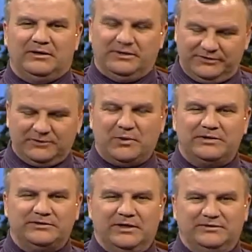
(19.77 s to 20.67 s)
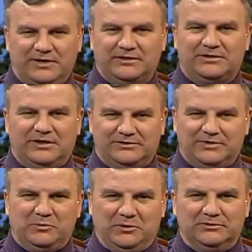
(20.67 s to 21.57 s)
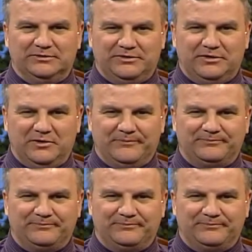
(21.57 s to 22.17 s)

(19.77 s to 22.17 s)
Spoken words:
Because it's Wednesday, it's Tech Talk. Syd Bolton's here.